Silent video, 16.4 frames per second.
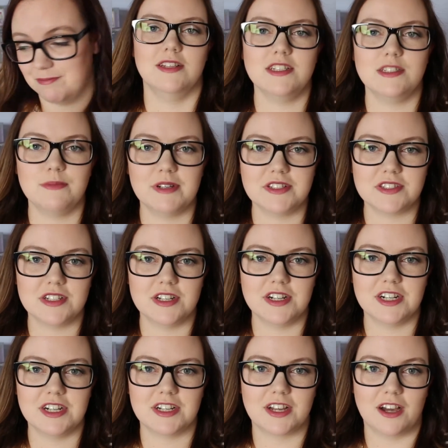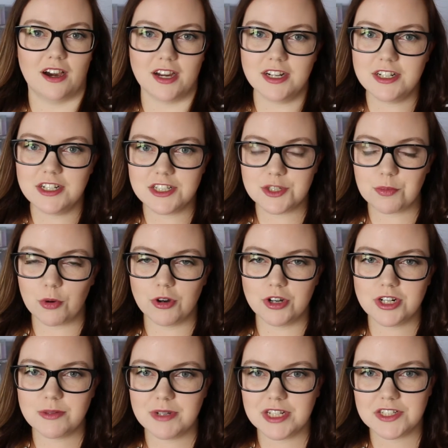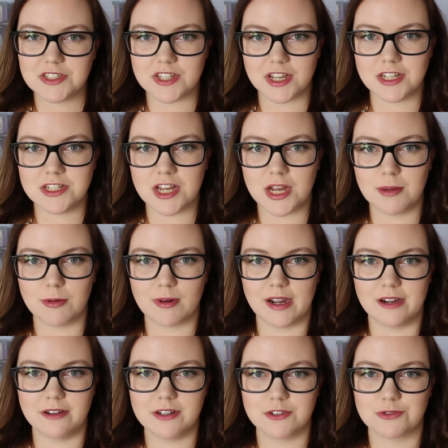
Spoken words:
This mascara kind of disappointed me the second time around.